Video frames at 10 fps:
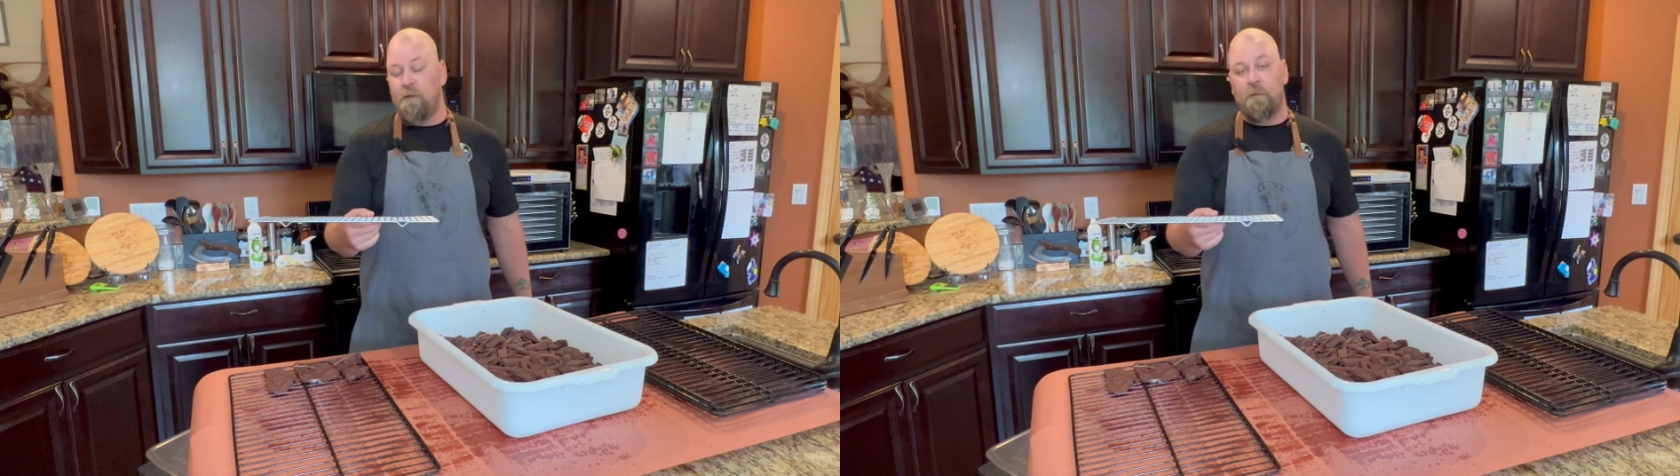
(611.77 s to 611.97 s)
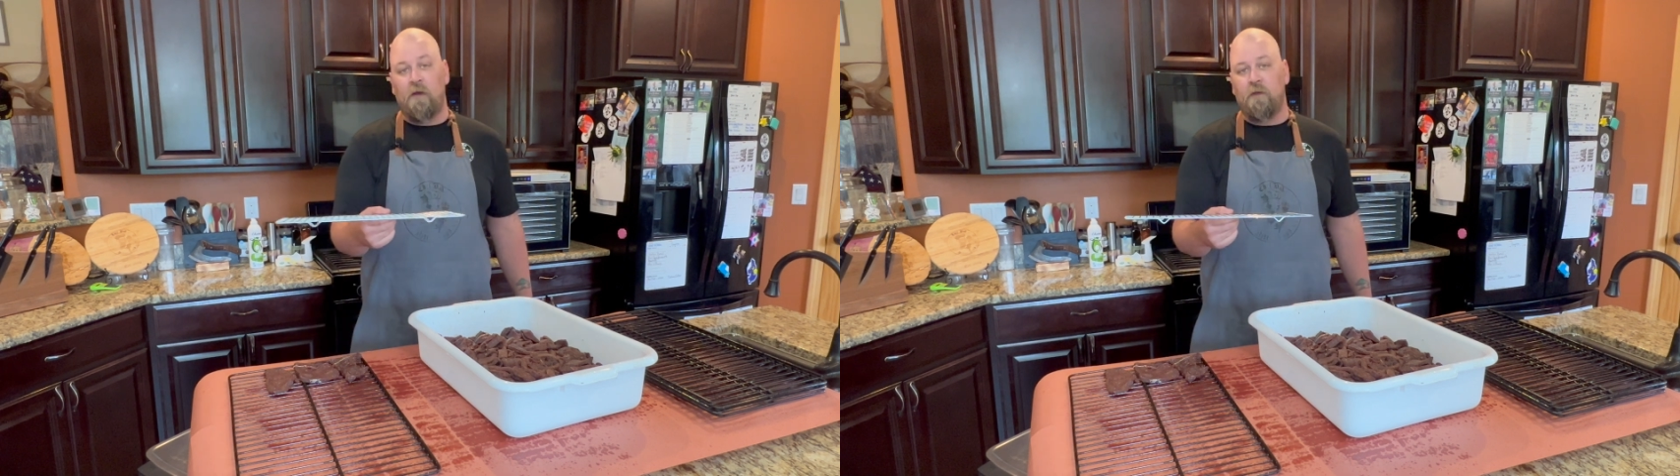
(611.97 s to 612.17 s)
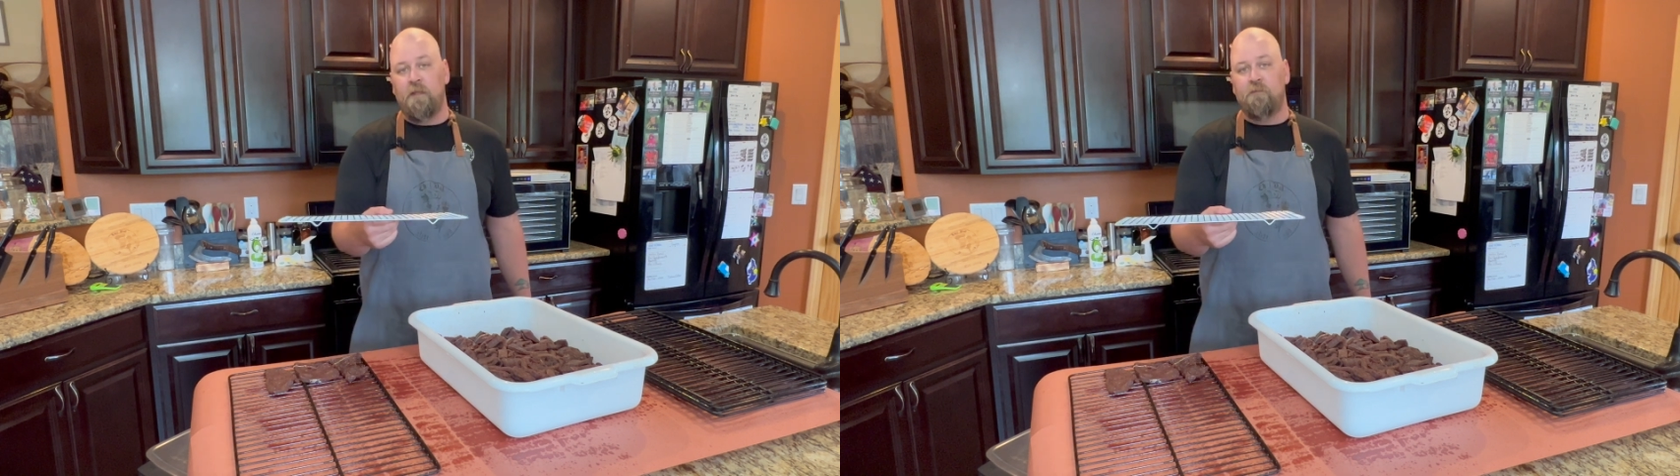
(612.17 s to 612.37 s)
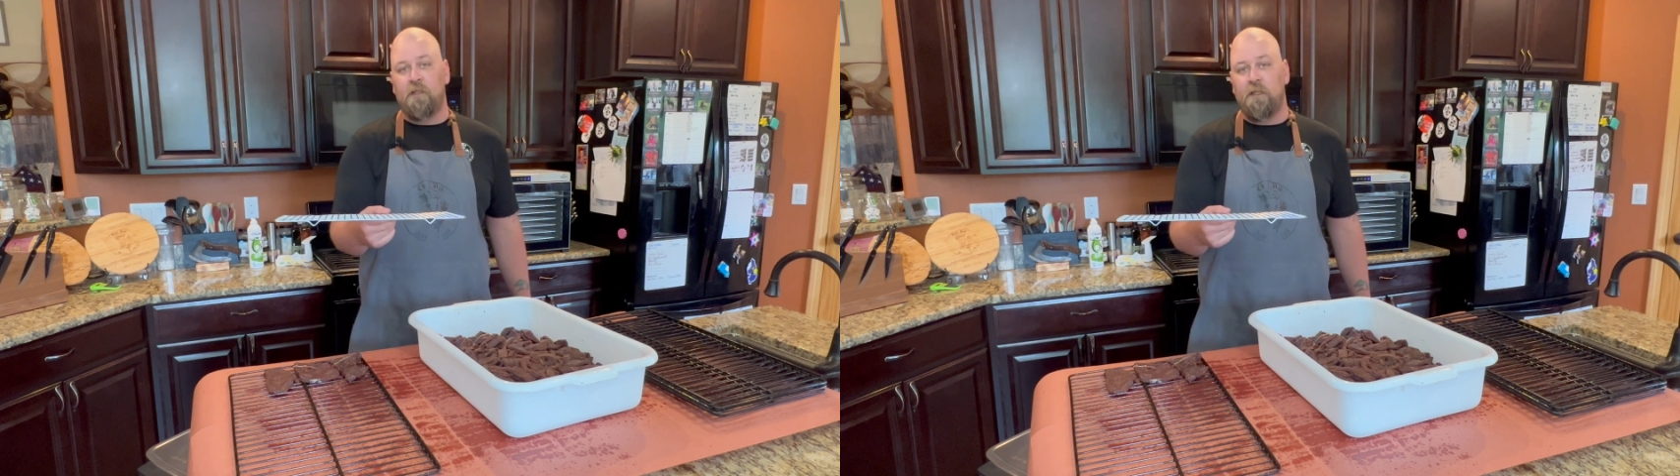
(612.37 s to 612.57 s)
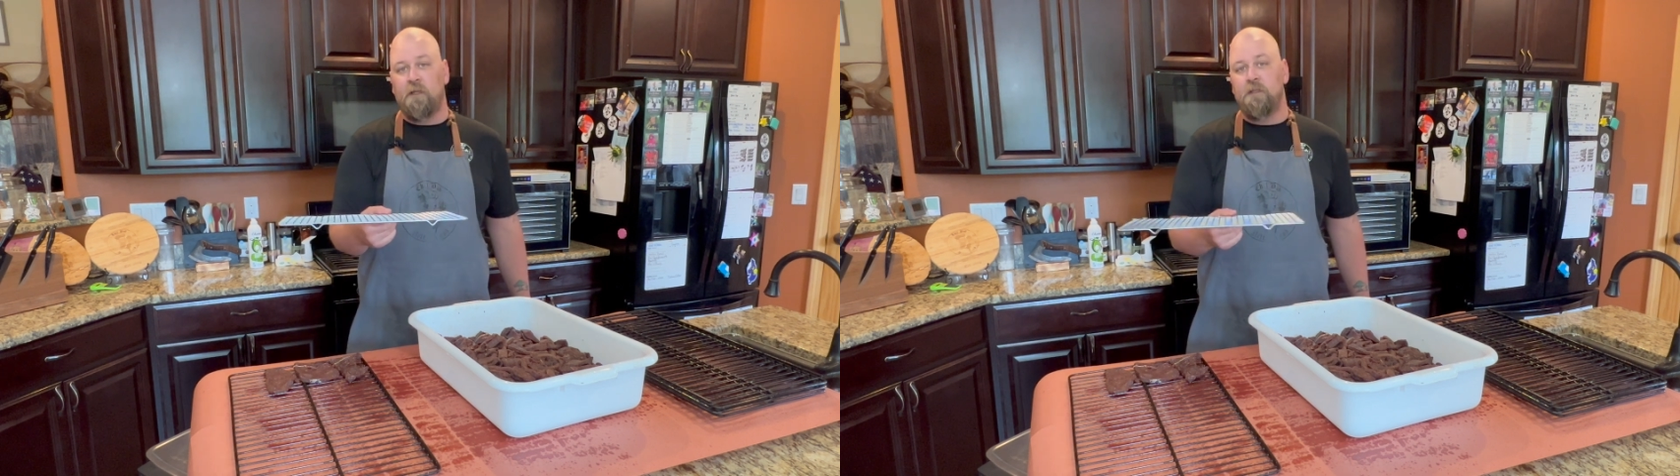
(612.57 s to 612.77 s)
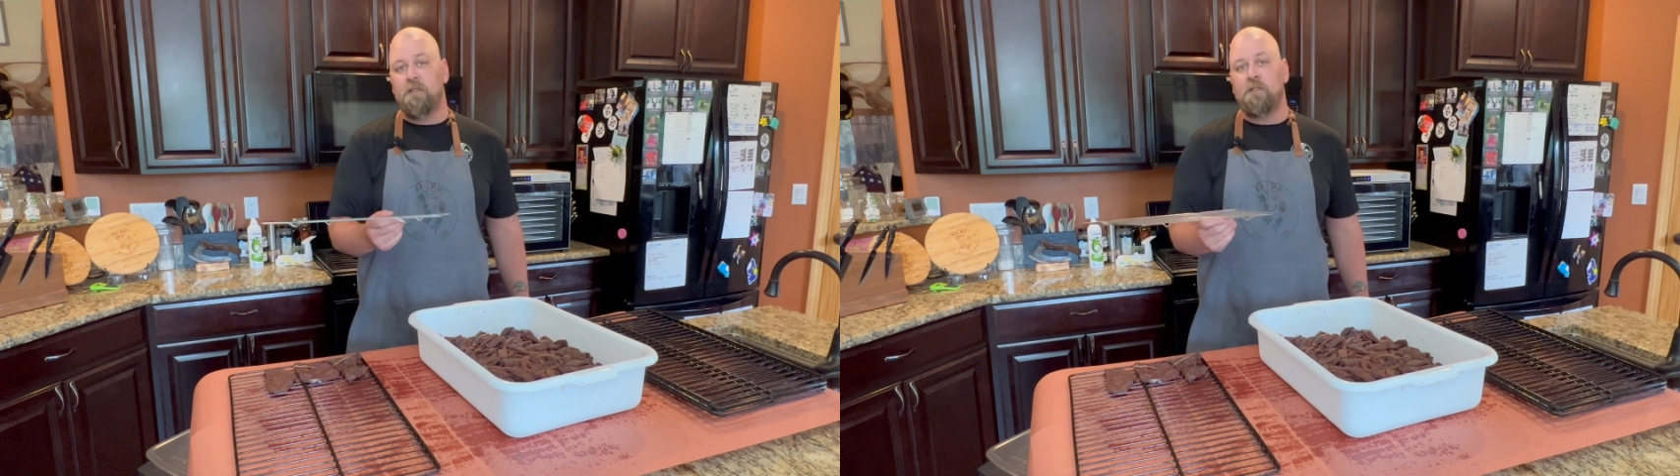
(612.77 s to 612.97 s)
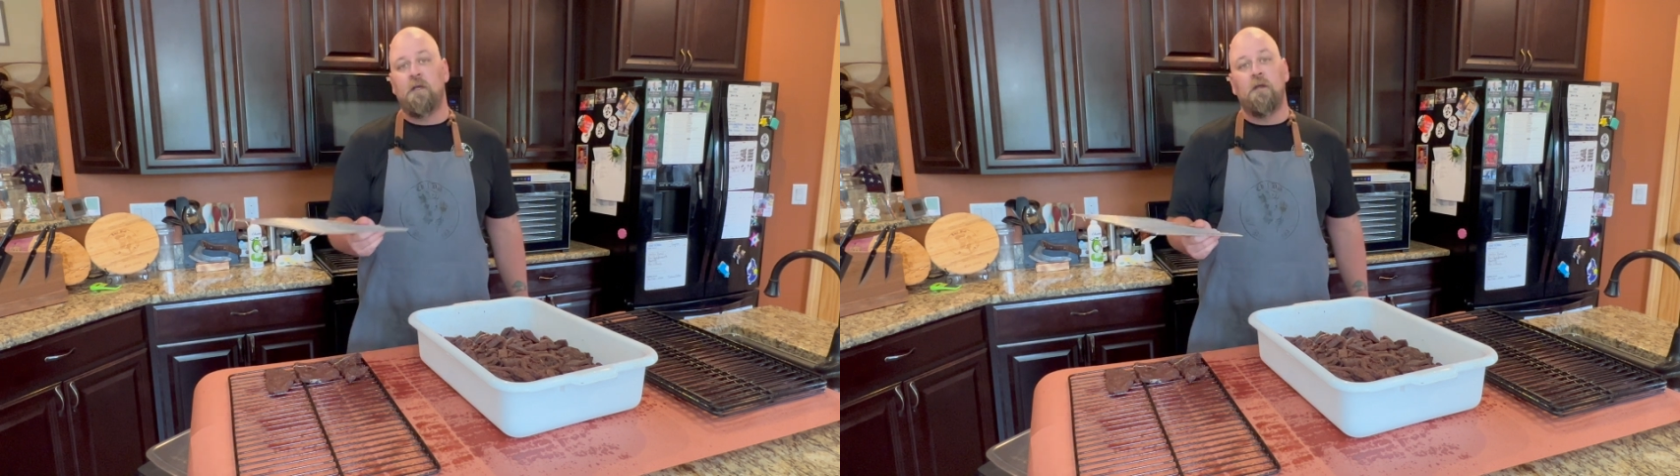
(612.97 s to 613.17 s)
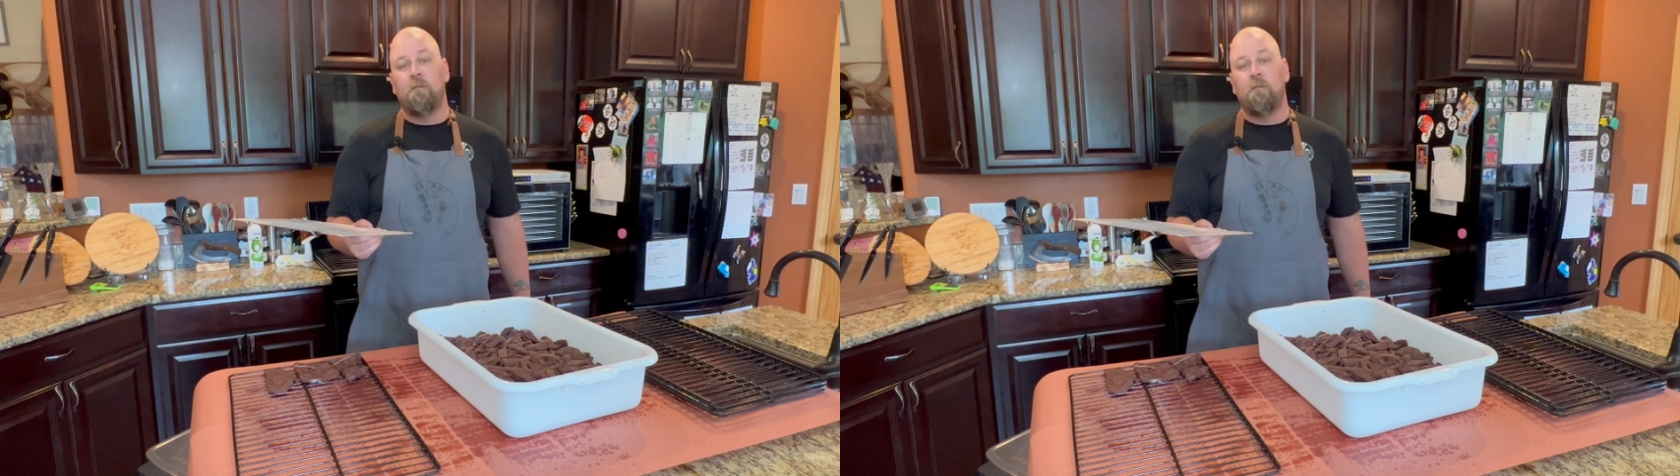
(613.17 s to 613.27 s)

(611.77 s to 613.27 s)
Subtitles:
them out evenly on this.